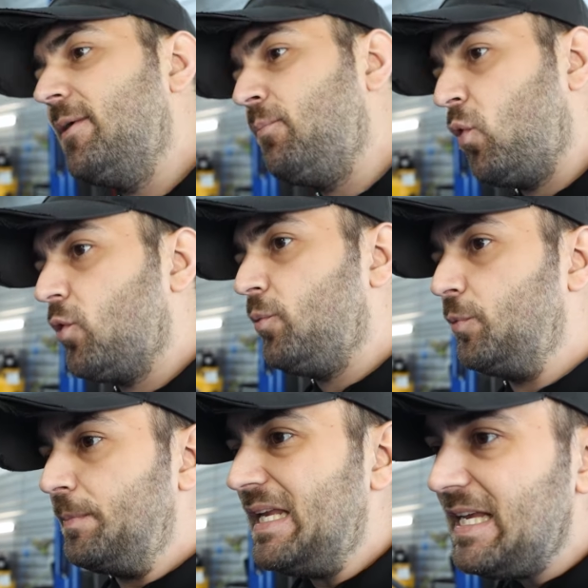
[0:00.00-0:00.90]
a portable
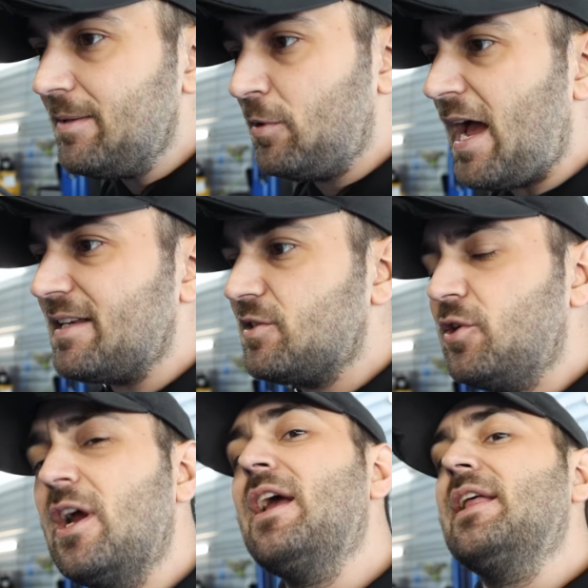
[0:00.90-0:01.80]
media
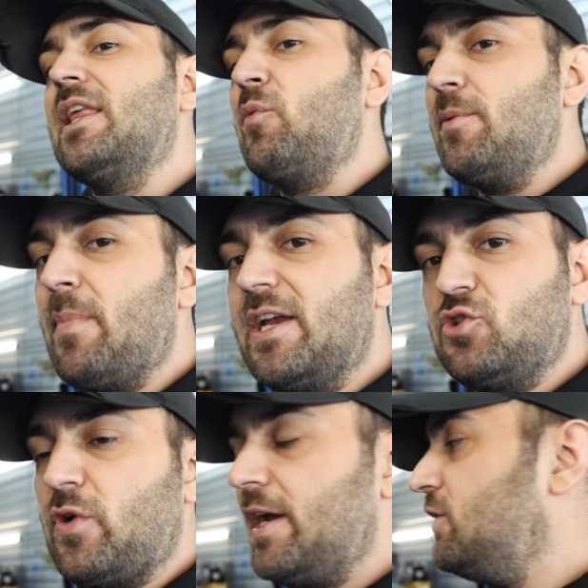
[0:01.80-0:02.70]
blaster that we
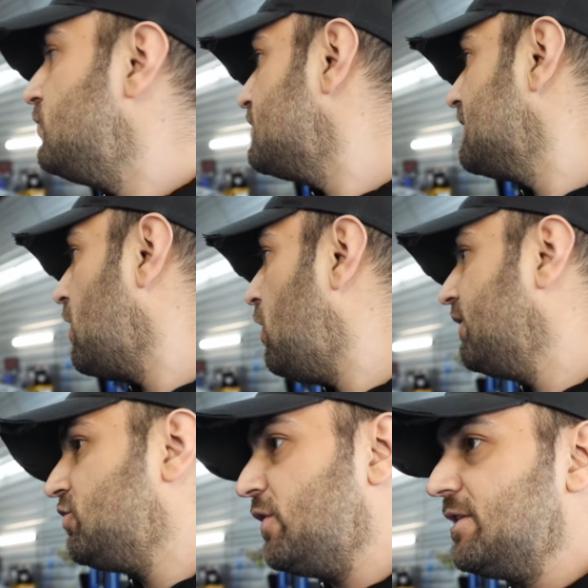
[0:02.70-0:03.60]
might try using
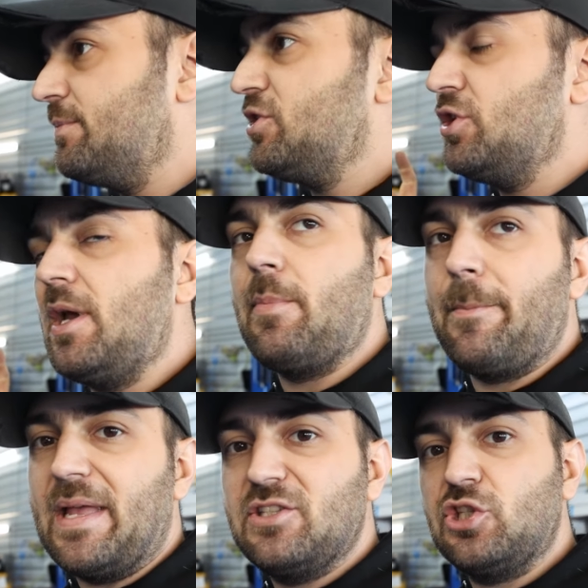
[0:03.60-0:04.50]
on the transmission up
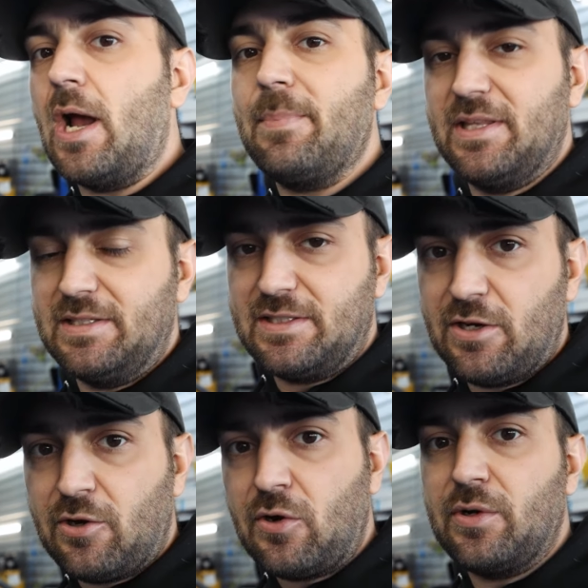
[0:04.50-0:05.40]
at Ben's shop, and then
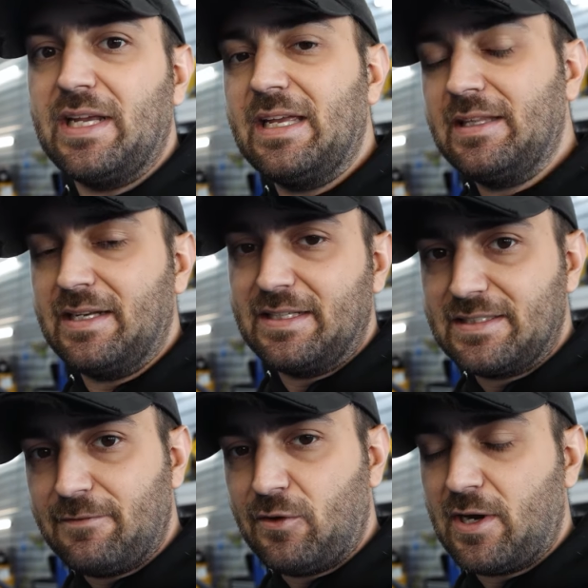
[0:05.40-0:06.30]
Cerakoting it and letting it
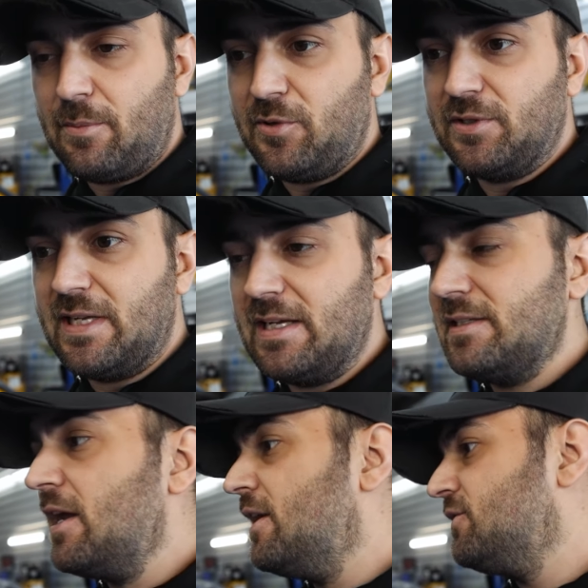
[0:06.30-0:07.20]
sit for a couple of
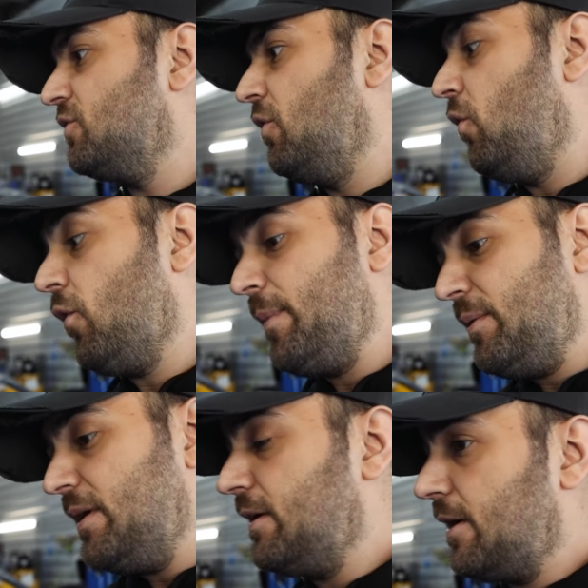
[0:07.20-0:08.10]
days. So, or
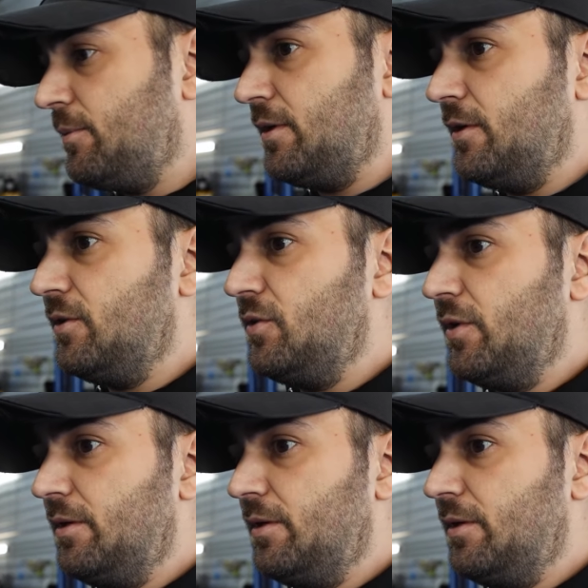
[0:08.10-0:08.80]
maybe he can come down here and do